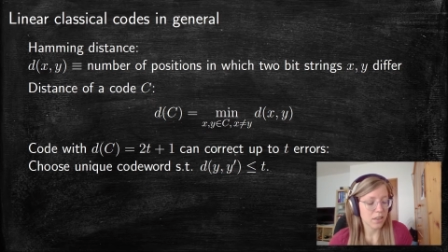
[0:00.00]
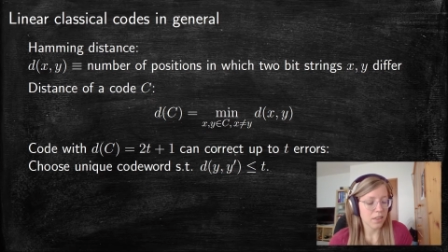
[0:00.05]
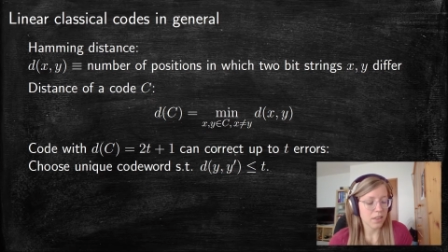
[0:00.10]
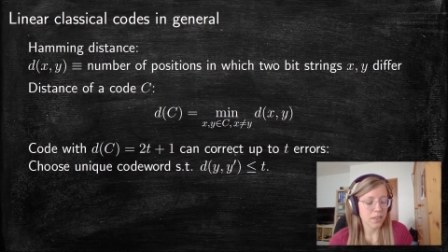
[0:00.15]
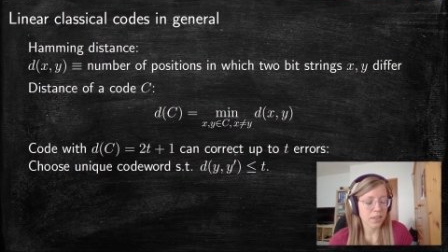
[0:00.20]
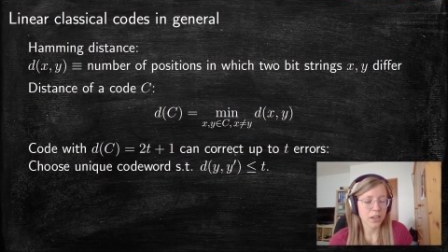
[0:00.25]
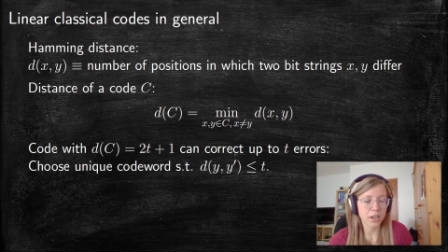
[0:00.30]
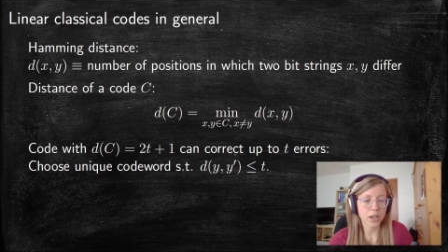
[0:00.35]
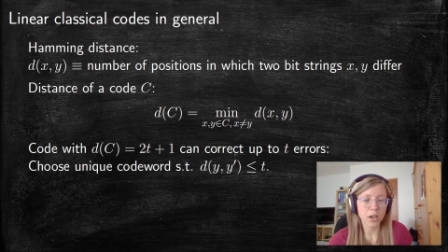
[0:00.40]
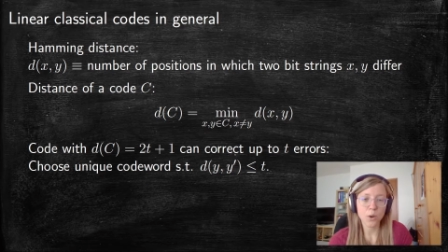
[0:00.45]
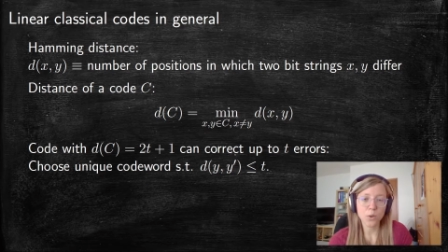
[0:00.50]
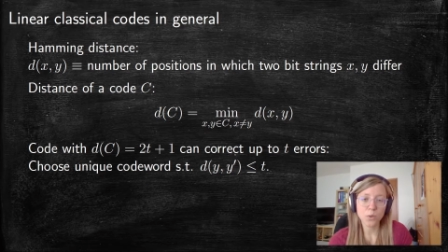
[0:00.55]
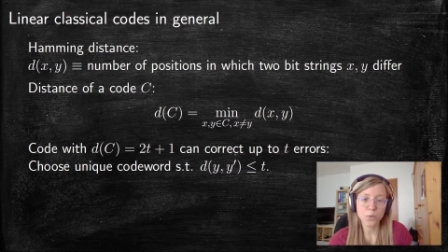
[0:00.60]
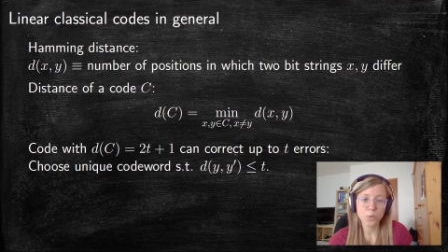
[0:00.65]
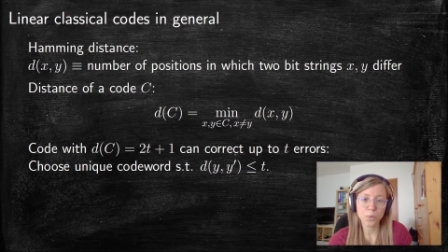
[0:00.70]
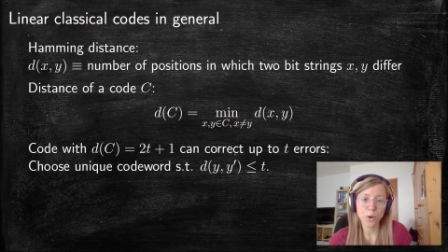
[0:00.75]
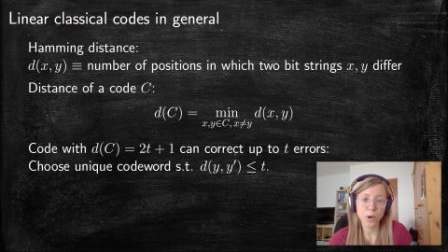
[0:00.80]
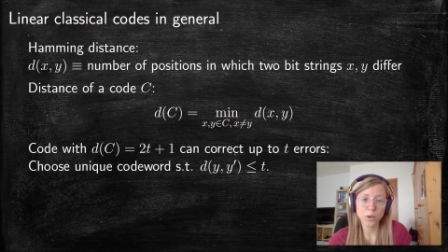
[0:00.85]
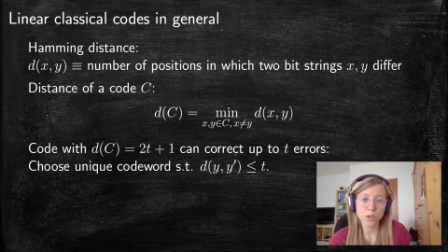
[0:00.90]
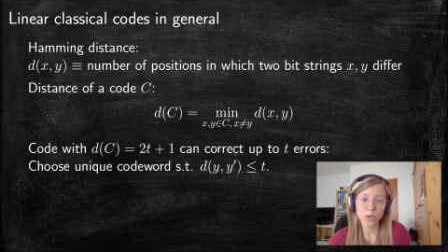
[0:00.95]
the code
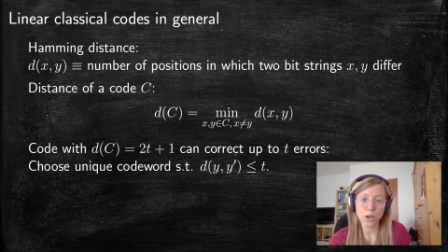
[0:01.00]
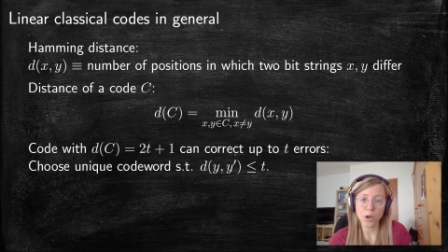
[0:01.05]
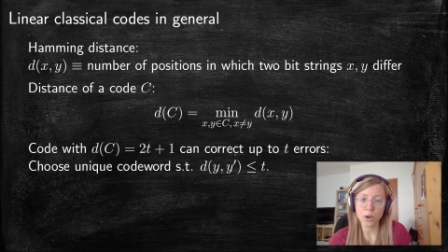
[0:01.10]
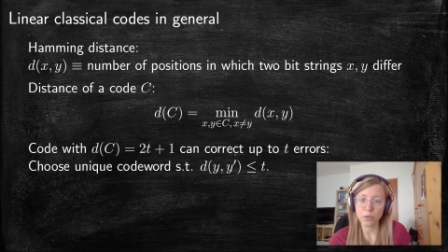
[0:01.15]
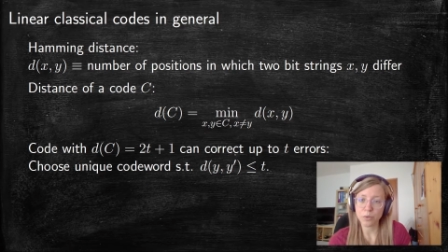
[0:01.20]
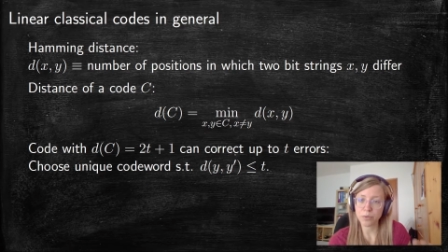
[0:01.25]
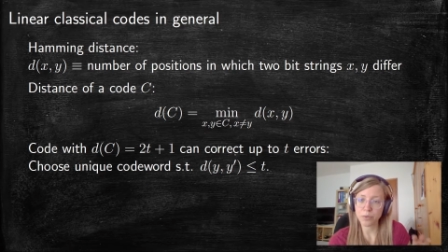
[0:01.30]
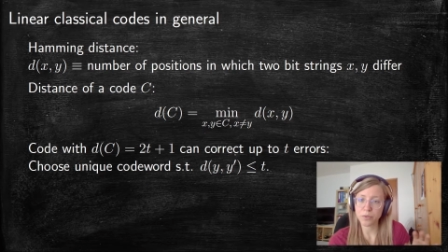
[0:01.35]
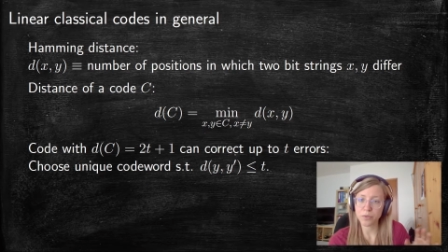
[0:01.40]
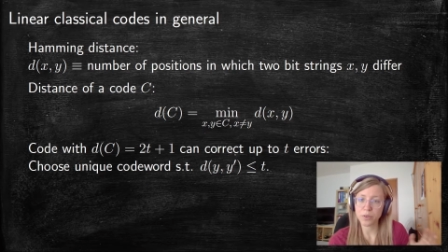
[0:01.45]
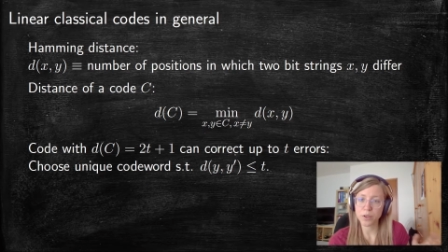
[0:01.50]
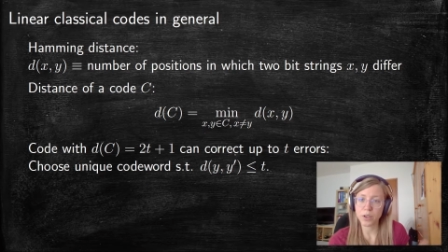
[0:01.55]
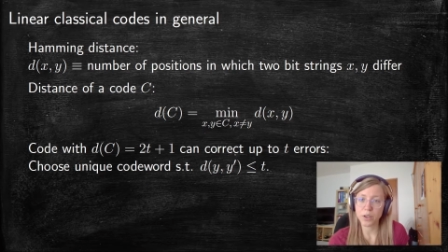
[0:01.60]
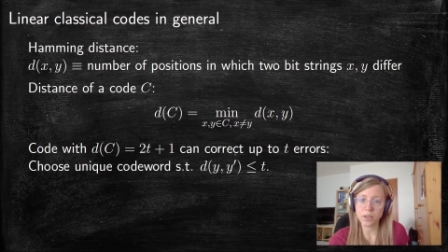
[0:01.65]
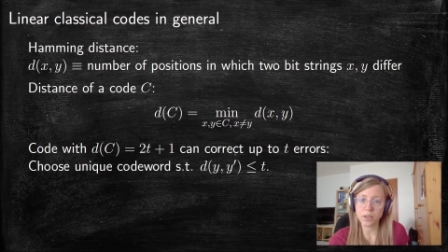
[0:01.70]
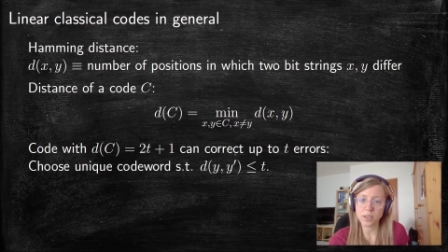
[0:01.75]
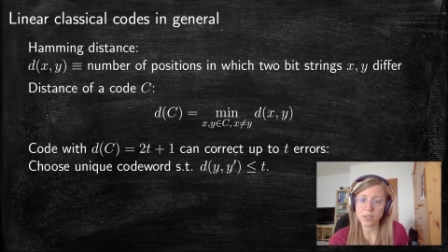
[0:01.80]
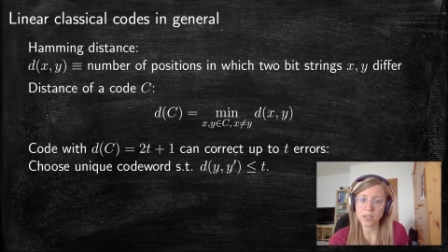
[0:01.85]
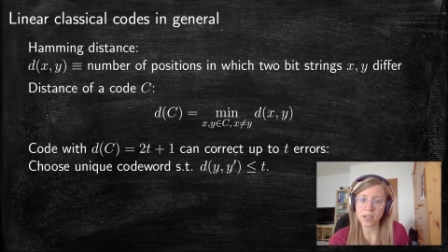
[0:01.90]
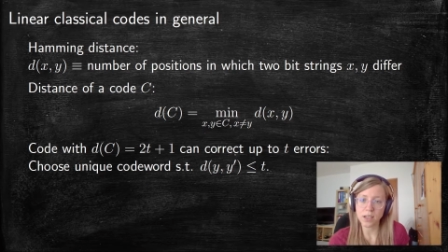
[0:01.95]
word of
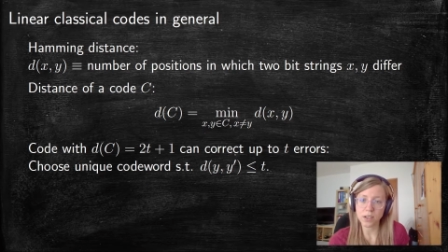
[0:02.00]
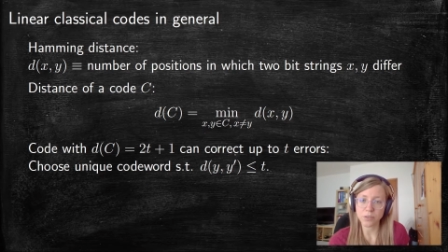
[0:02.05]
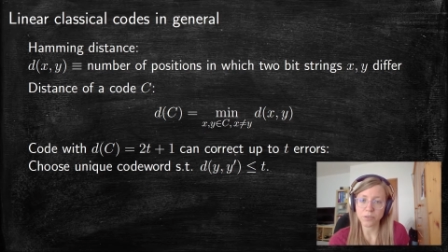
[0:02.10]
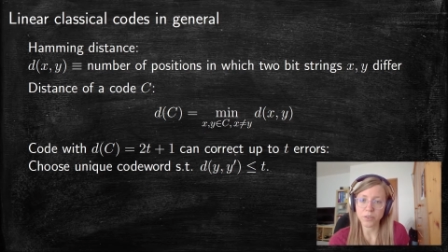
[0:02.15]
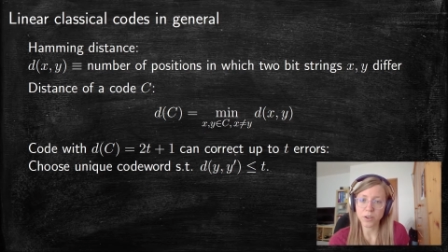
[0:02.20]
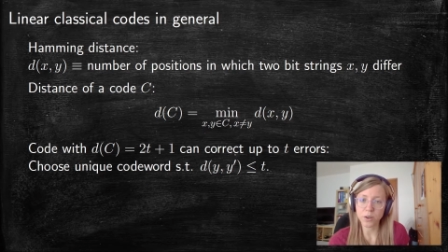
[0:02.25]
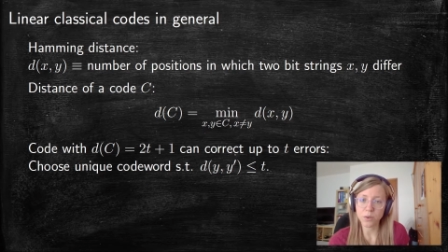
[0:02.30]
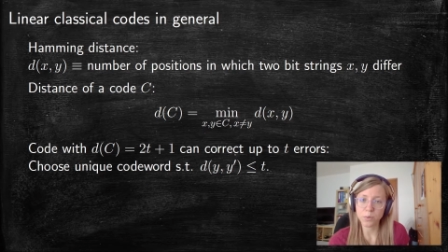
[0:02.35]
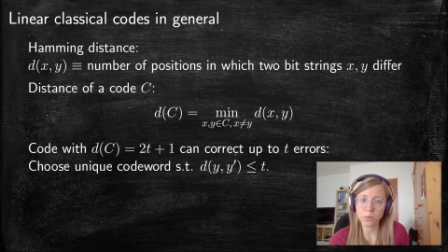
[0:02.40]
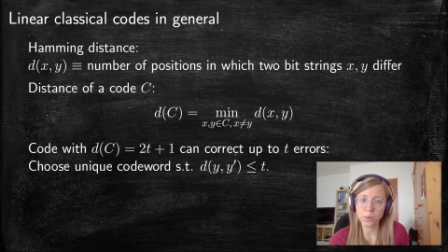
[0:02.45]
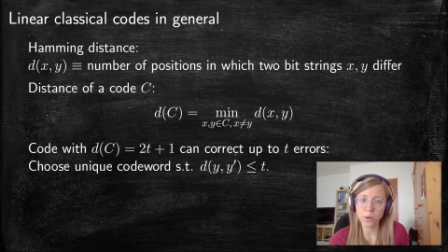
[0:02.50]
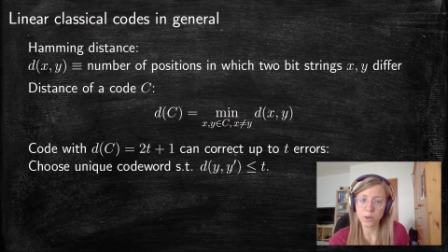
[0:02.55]
your set of code